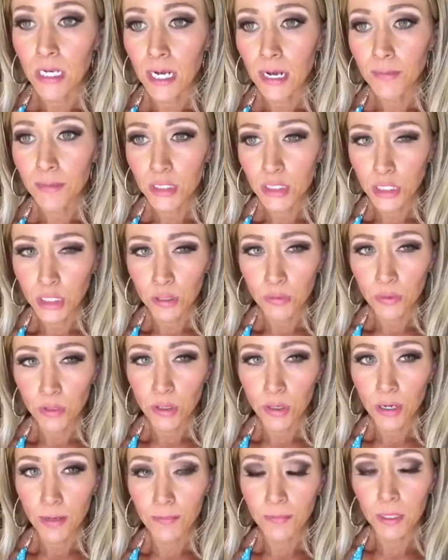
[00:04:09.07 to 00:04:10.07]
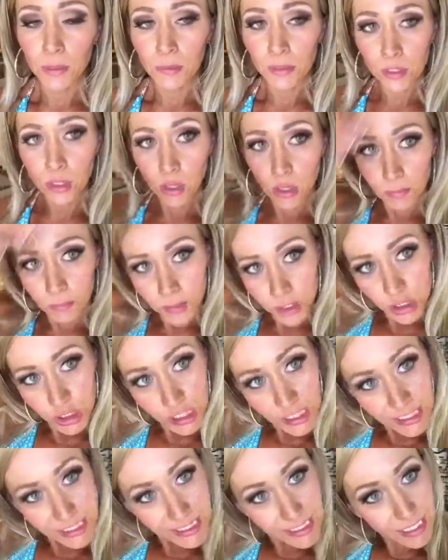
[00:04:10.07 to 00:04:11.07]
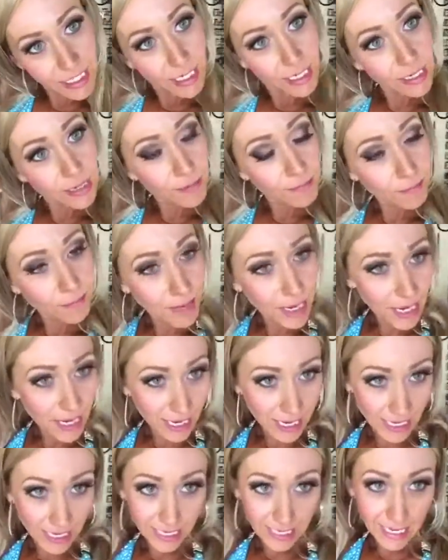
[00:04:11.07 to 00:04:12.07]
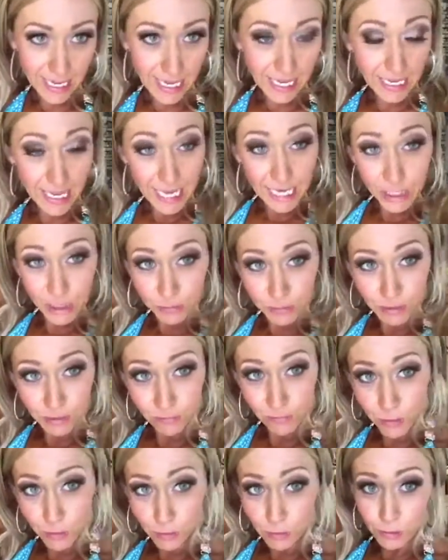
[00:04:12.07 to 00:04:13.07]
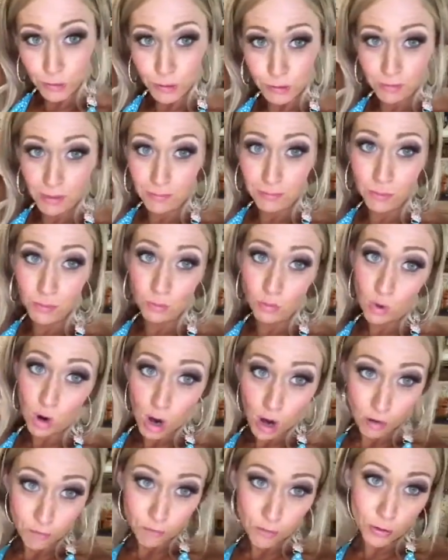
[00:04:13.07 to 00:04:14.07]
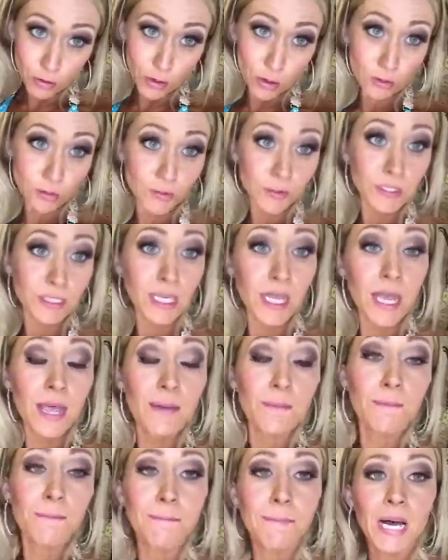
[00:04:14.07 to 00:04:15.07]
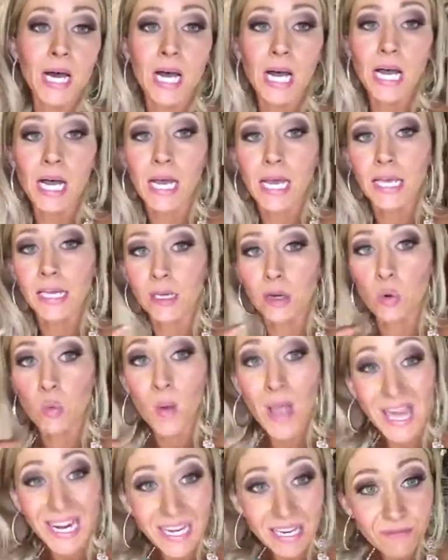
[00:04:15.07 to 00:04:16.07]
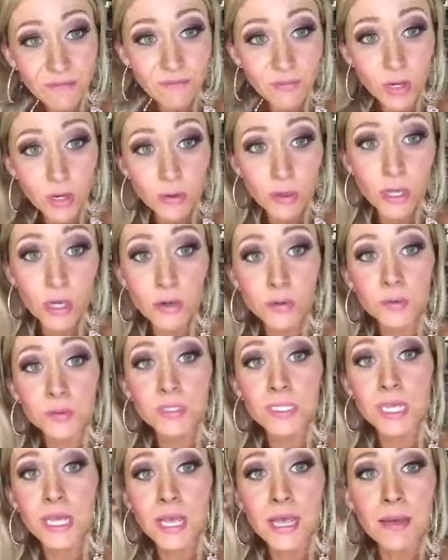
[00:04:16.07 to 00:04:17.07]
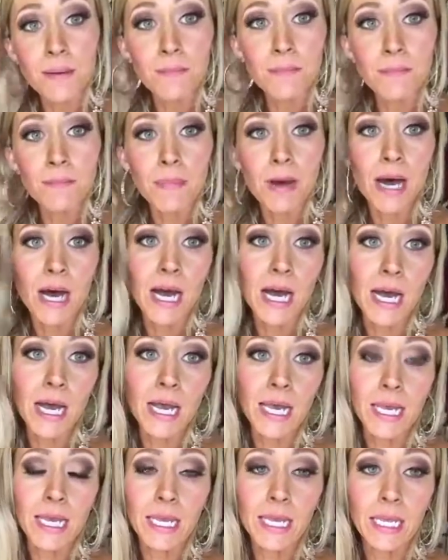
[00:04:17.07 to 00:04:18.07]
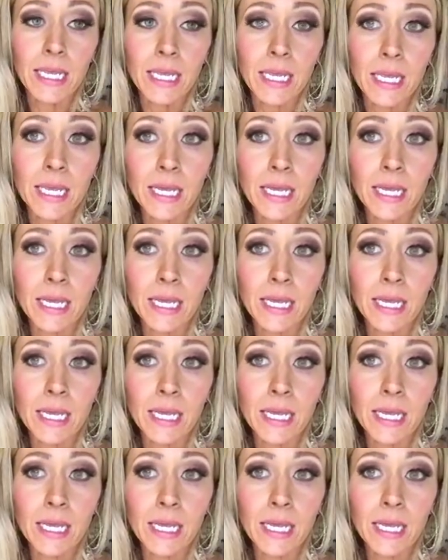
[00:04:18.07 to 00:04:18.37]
I wish I knew what her company was called, but she's done my engagement photos, my boudoir photos, my wedding photos, my